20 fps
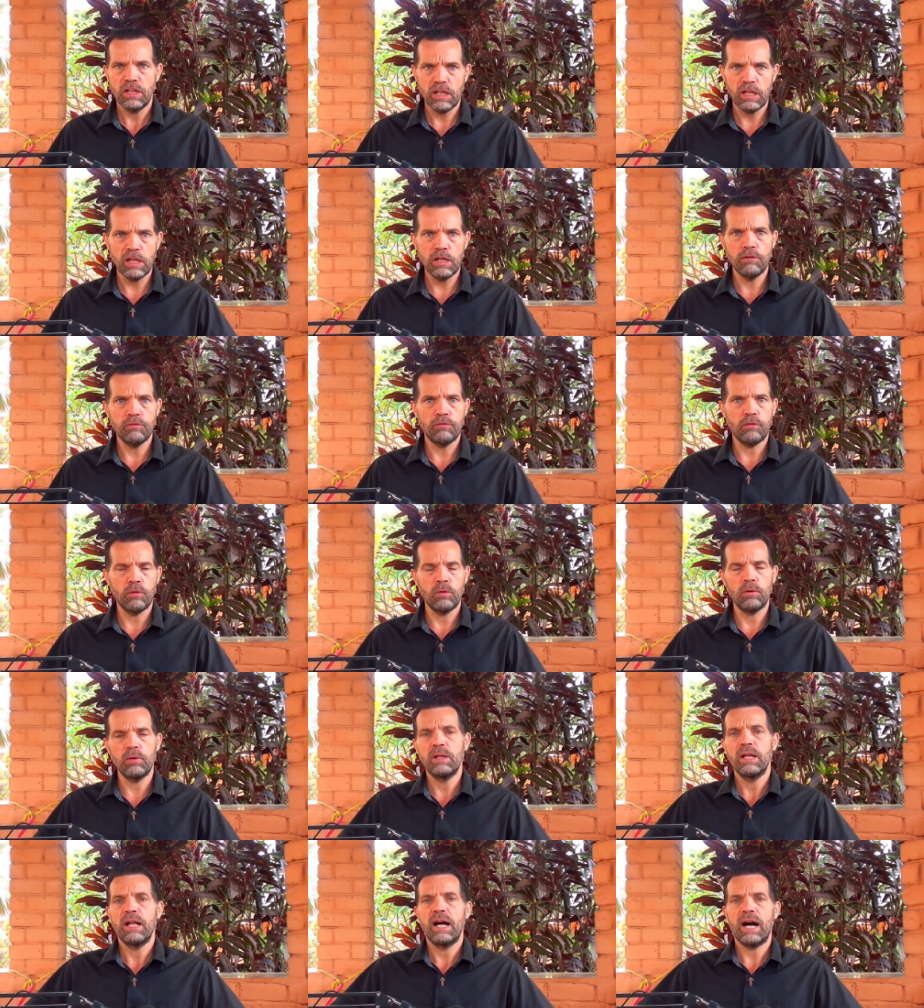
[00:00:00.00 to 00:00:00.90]

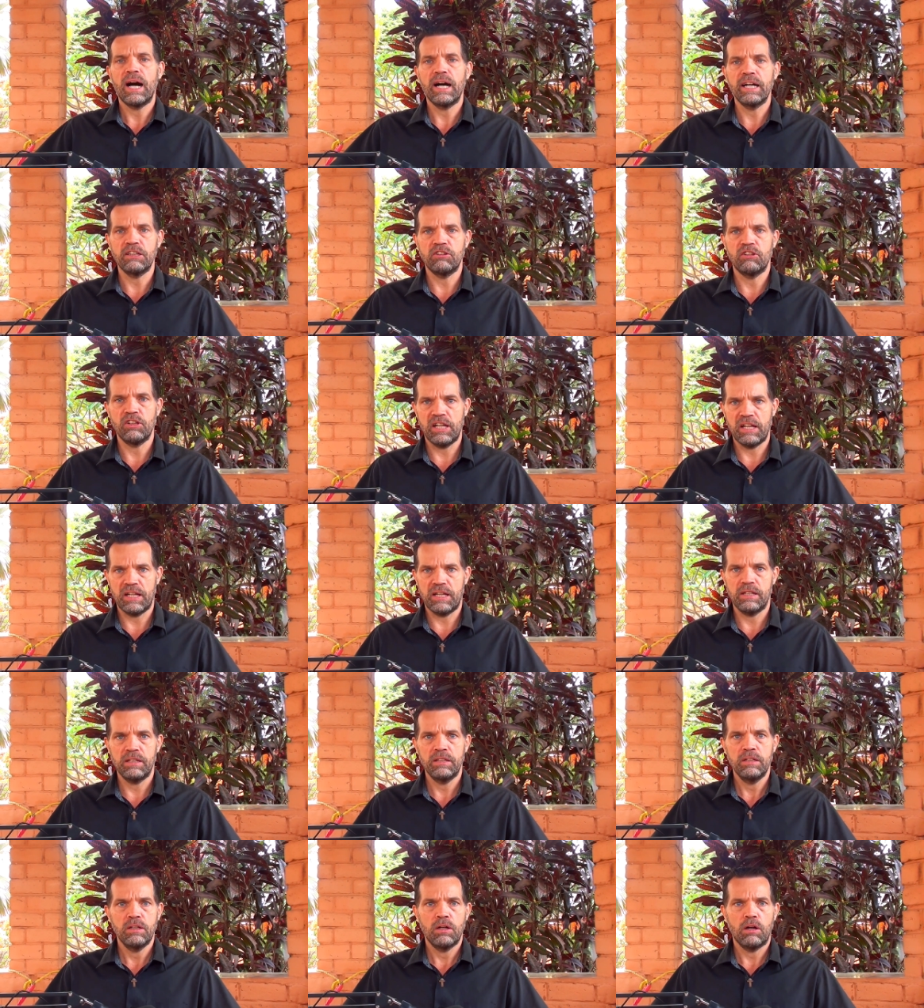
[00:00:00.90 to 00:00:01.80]
evil
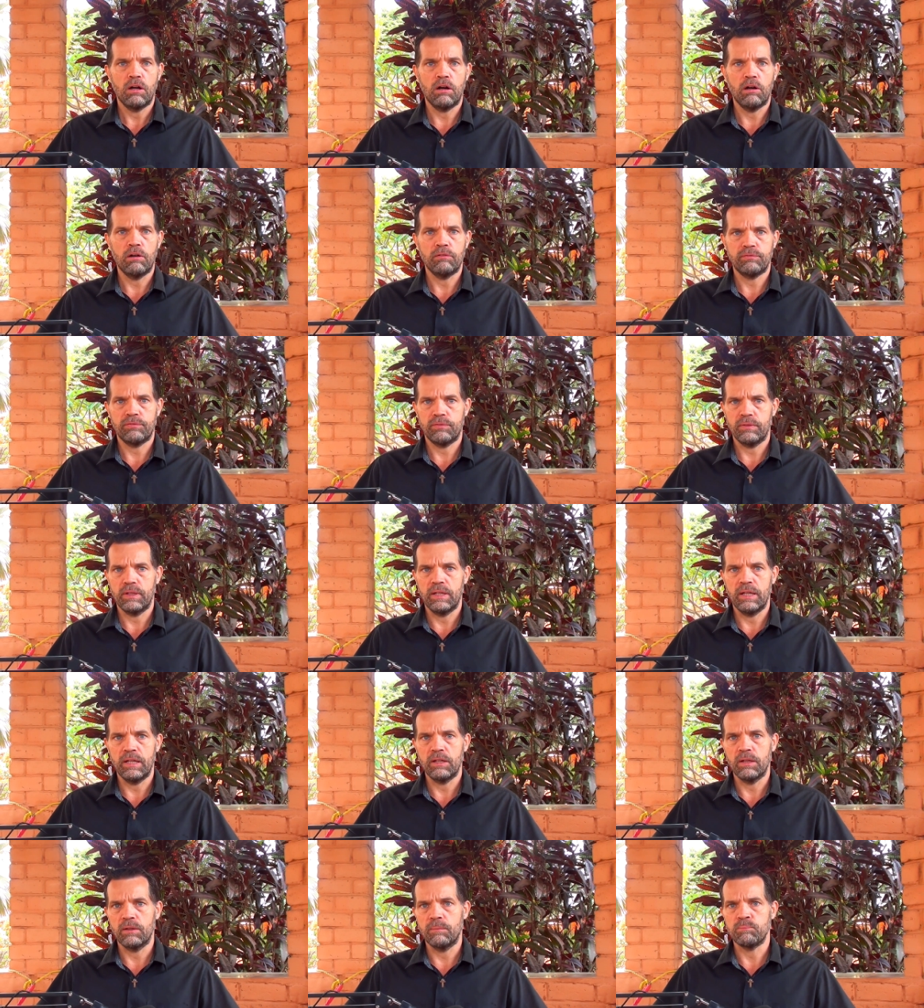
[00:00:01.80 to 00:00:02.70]
idea of
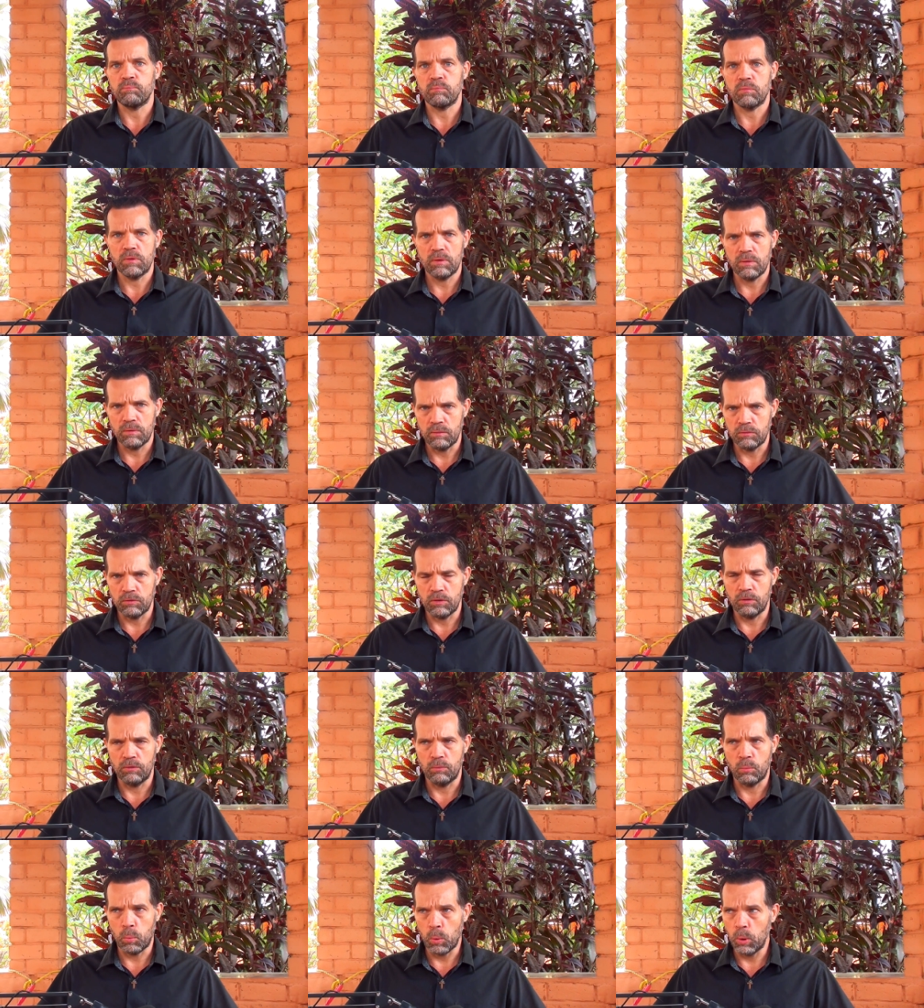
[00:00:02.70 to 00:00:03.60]

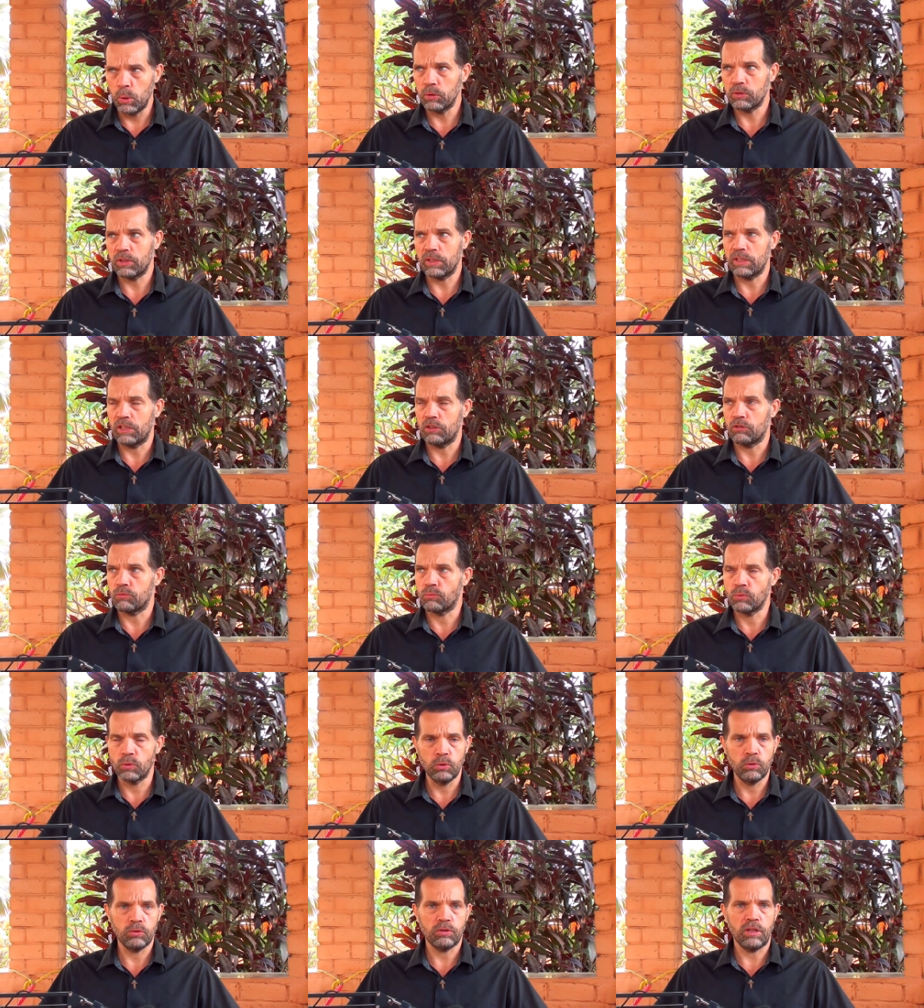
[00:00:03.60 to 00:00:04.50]
the world that is
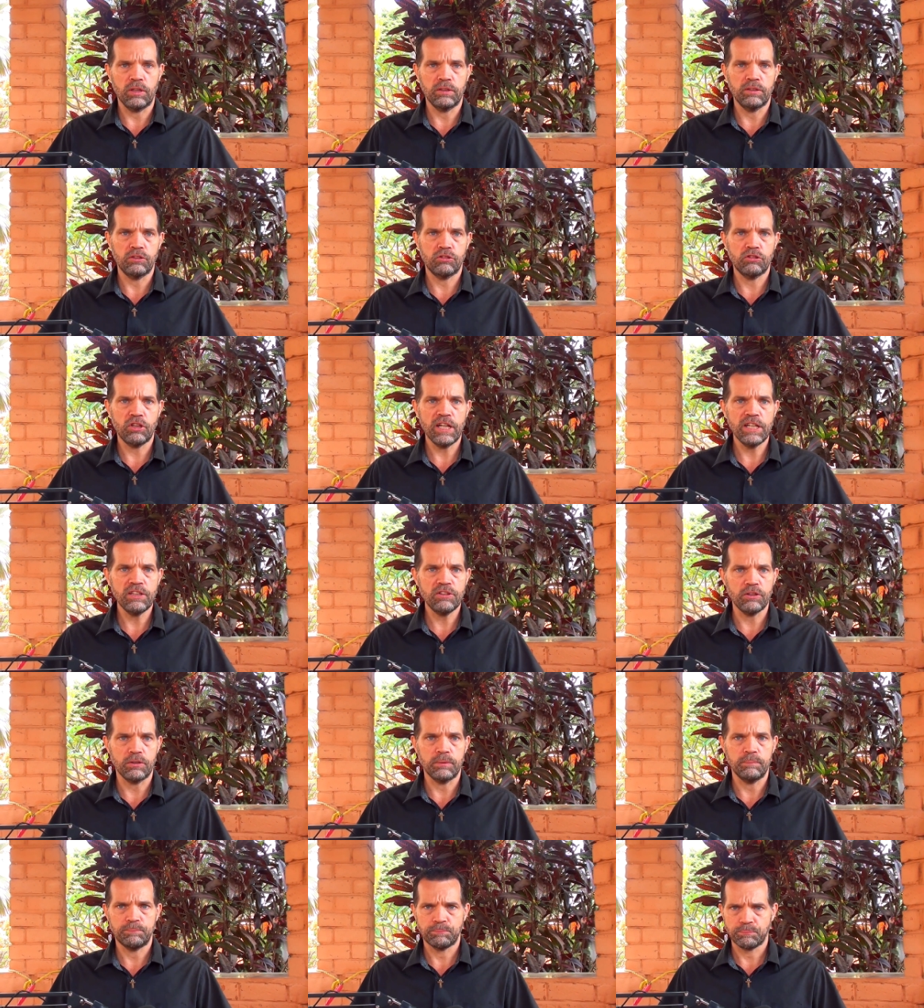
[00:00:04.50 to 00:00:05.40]
ruled under
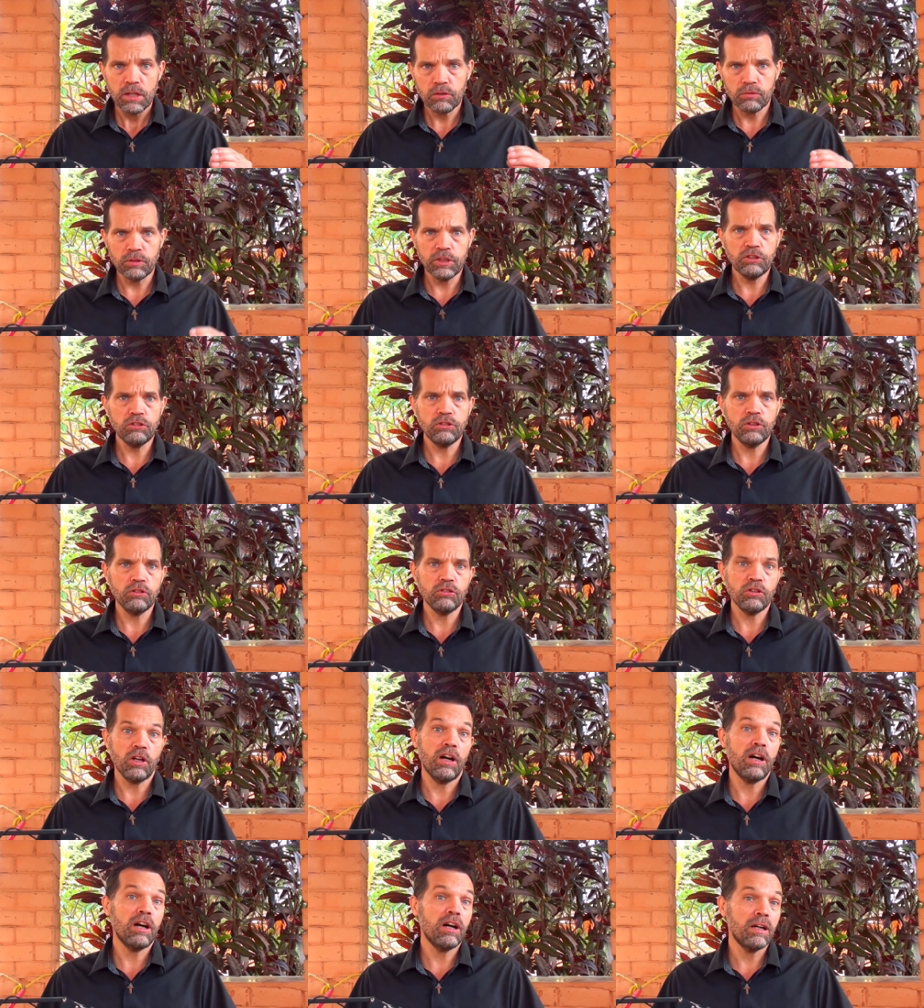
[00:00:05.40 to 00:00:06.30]
Satan. Christians
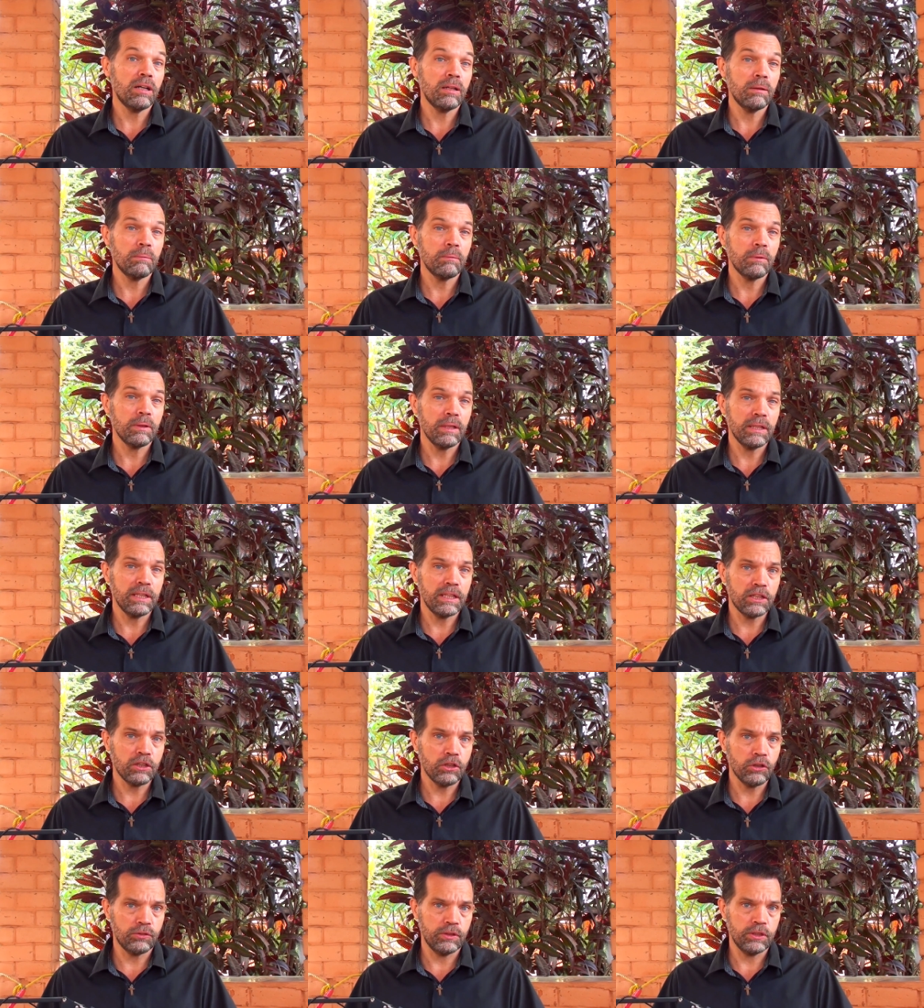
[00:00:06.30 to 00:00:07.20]
are
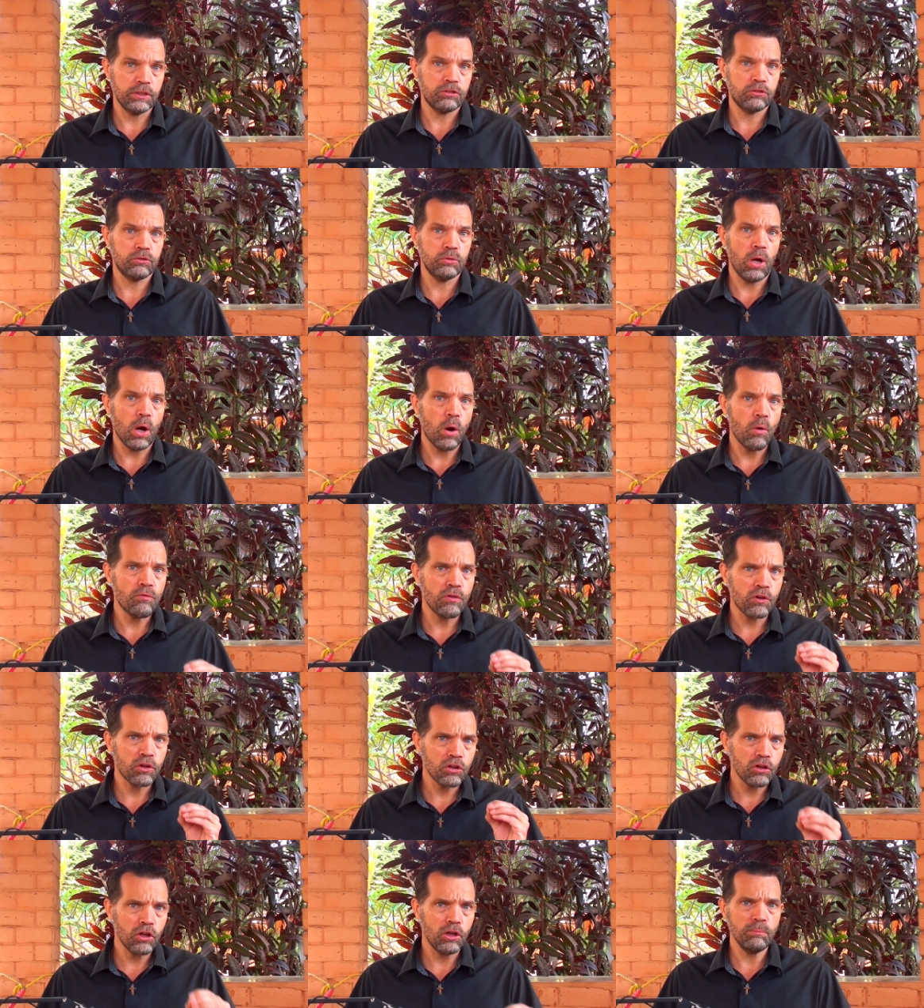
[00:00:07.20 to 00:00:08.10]
encouraged to
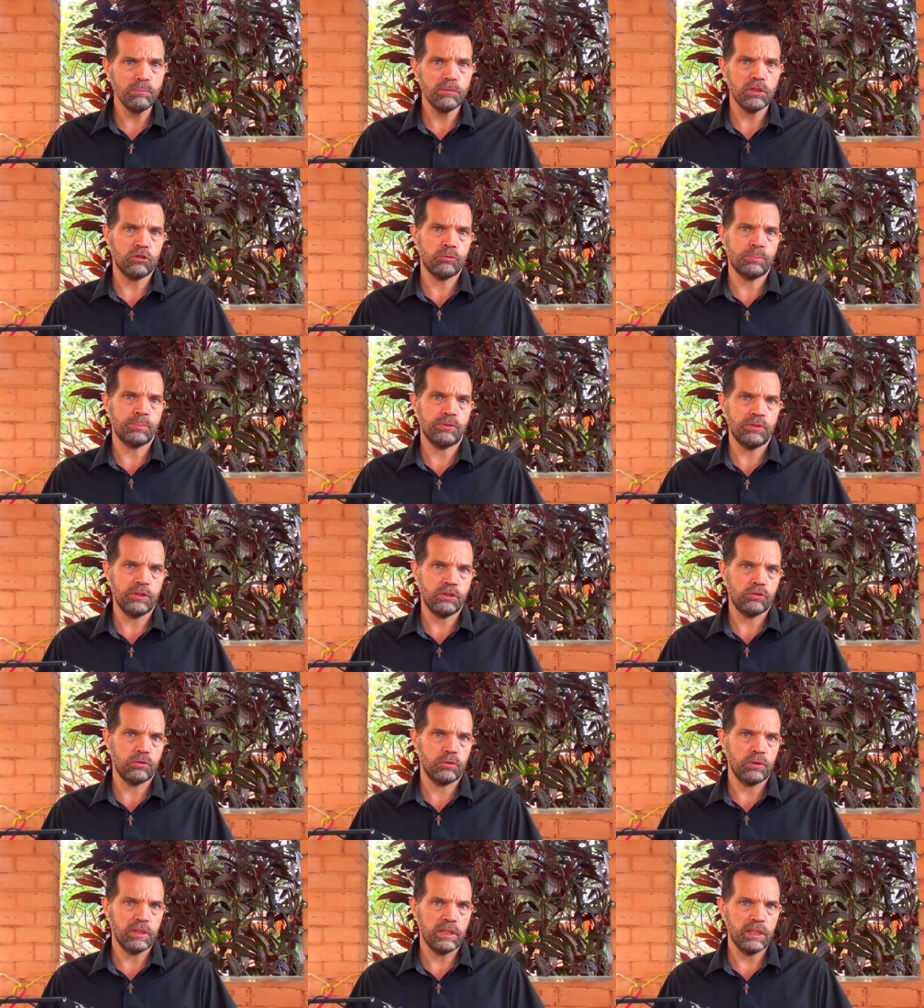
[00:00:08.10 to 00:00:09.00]
overcome this
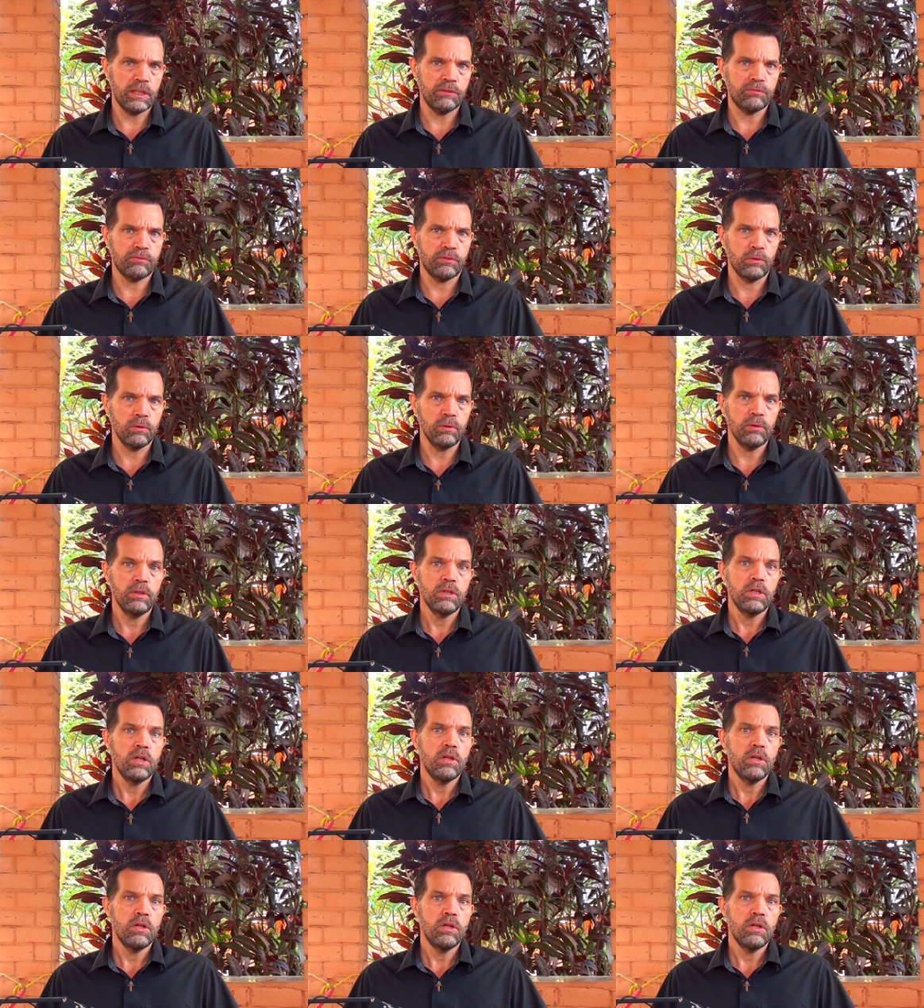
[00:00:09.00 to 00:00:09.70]
spiritual evil